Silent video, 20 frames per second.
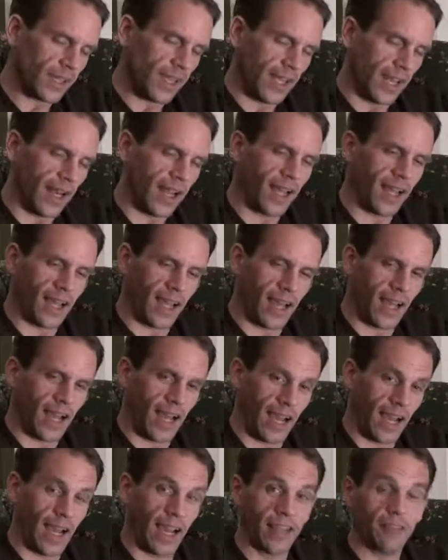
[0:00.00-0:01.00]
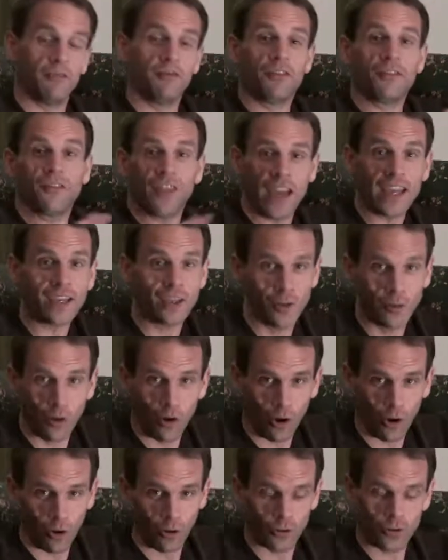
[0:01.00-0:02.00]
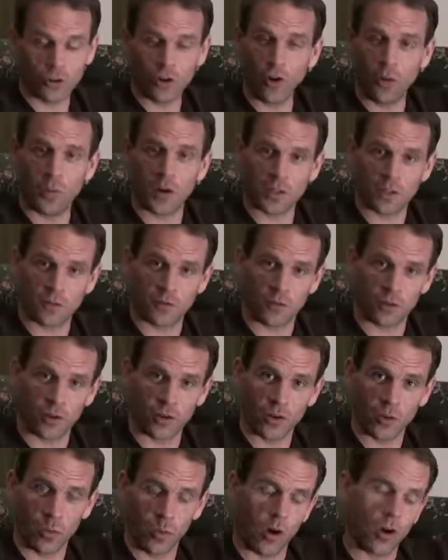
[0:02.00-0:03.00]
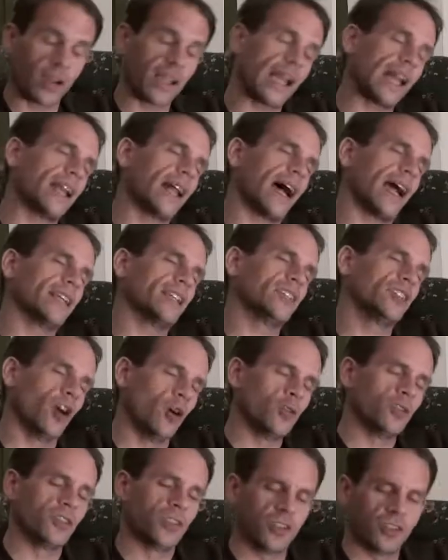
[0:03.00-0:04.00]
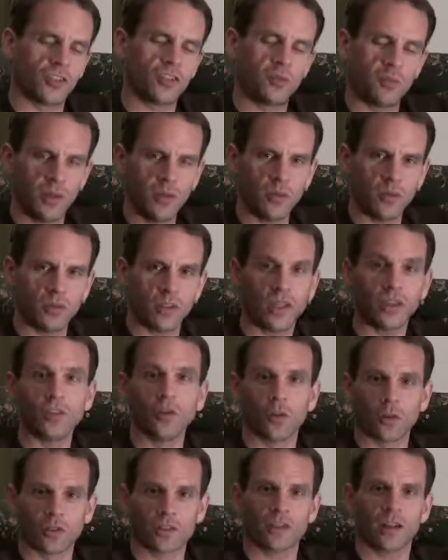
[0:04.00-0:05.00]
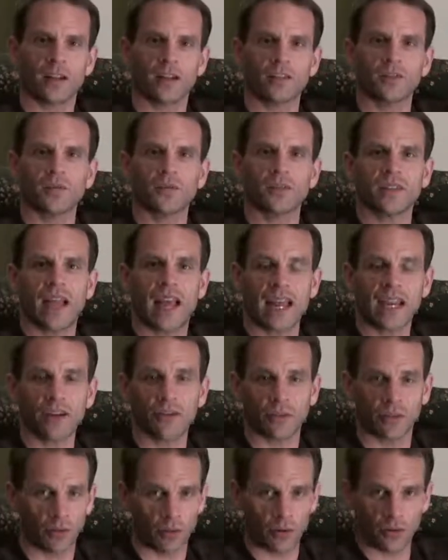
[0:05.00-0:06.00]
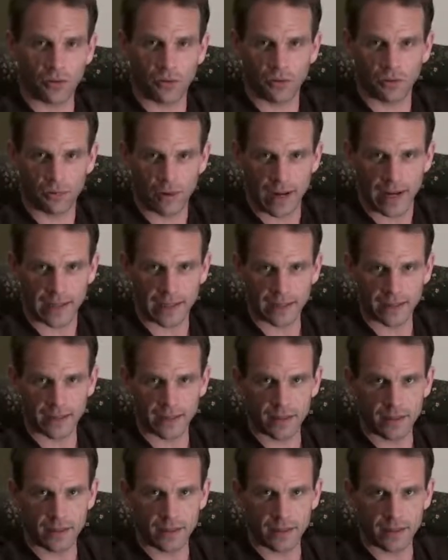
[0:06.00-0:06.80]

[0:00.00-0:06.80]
And I thank you all so much for your work, and I don't dispute that your science was accurate or correct.